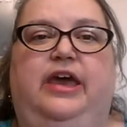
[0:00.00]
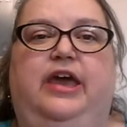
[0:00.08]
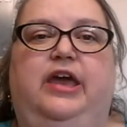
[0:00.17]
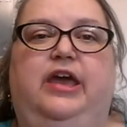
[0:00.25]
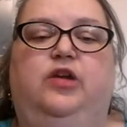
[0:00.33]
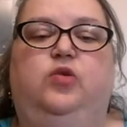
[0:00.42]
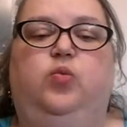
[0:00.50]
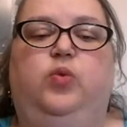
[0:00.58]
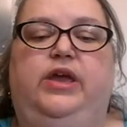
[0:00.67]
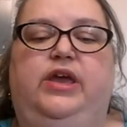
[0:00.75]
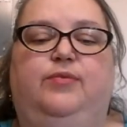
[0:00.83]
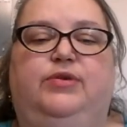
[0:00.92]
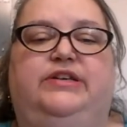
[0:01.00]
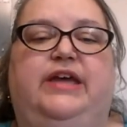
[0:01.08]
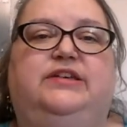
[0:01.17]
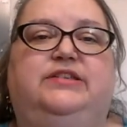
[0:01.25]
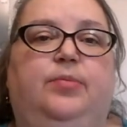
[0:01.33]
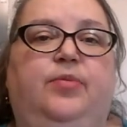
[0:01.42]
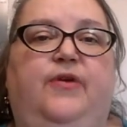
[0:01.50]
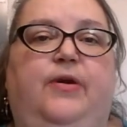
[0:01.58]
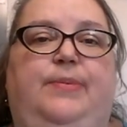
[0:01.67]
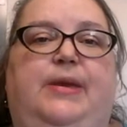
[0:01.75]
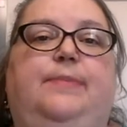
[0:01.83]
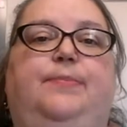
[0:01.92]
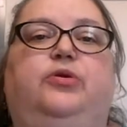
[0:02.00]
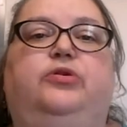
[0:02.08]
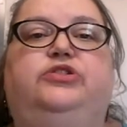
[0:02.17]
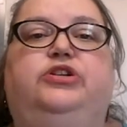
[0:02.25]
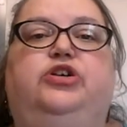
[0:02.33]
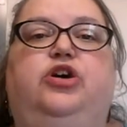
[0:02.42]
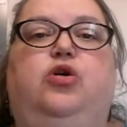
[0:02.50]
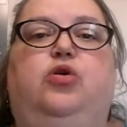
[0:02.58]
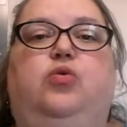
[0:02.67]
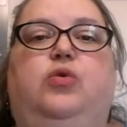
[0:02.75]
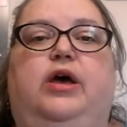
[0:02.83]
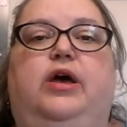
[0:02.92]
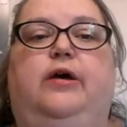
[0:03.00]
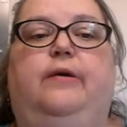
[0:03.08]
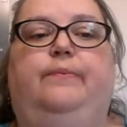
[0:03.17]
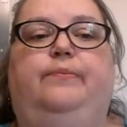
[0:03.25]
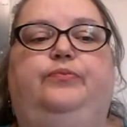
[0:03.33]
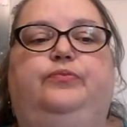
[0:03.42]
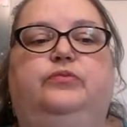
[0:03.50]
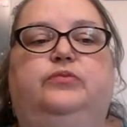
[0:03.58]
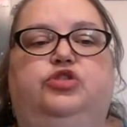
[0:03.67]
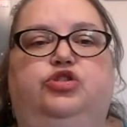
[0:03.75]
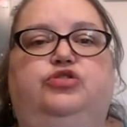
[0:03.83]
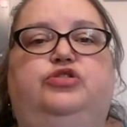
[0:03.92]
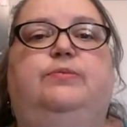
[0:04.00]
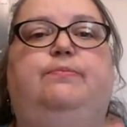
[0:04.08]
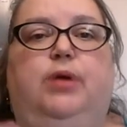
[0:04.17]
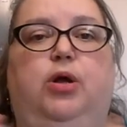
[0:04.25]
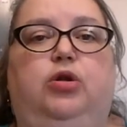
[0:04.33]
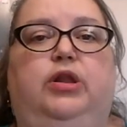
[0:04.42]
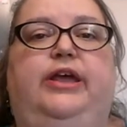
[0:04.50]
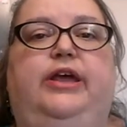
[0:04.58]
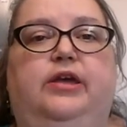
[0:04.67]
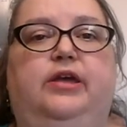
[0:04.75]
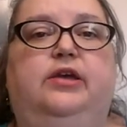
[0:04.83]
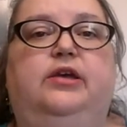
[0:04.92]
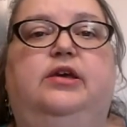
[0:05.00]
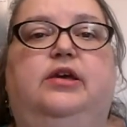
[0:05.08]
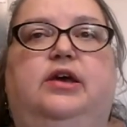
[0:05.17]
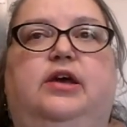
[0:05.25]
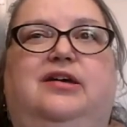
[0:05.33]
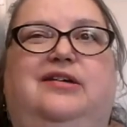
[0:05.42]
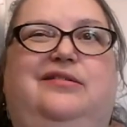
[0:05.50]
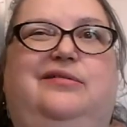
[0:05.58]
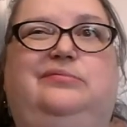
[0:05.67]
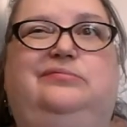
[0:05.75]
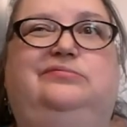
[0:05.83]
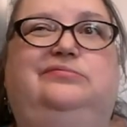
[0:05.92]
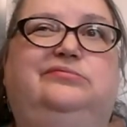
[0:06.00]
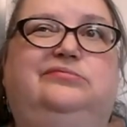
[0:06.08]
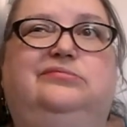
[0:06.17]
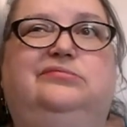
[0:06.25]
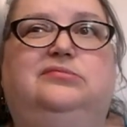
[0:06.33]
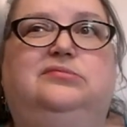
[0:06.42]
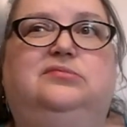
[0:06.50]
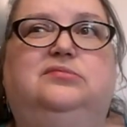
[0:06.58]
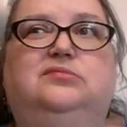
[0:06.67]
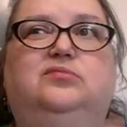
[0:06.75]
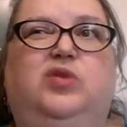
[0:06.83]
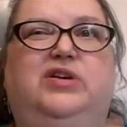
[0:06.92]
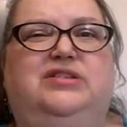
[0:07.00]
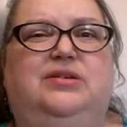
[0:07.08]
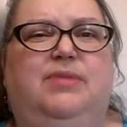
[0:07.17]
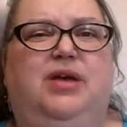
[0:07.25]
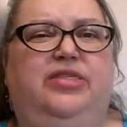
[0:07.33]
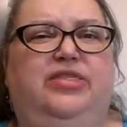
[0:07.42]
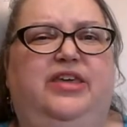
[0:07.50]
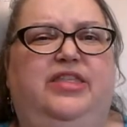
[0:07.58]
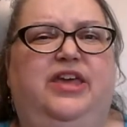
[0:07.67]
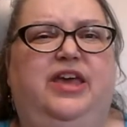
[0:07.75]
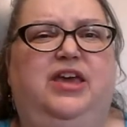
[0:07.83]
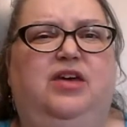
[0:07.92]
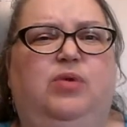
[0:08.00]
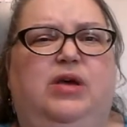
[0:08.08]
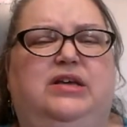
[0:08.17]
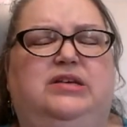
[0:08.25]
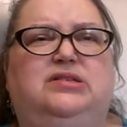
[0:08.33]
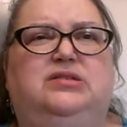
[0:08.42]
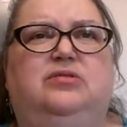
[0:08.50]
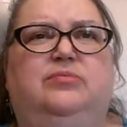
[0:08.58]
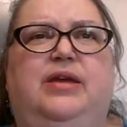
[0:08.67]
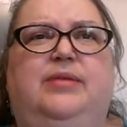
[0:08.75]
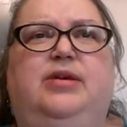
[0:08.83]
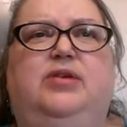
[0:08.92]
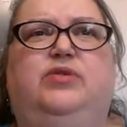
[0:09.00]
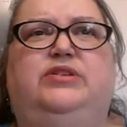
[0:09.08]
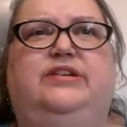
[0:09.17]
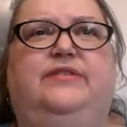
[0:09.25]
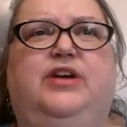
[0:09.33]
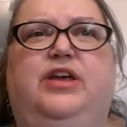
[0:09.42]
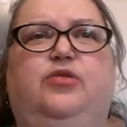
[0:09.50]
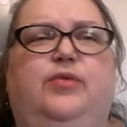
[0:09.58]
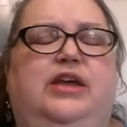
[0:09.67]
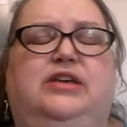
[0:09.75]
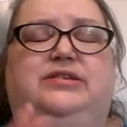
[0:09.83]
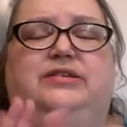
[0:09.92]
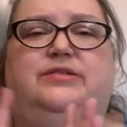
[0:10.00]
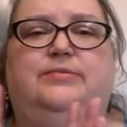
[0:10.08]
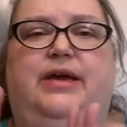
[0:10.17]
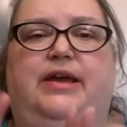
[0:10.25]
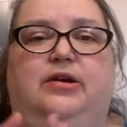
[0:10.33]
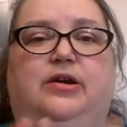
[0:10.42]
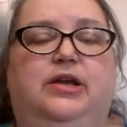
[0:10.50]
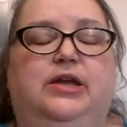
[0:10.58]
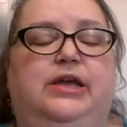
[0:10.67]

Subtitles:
And we would take some of our people to go do some bowling once a month, I think it was, or maybe once every other week, doesn't matter.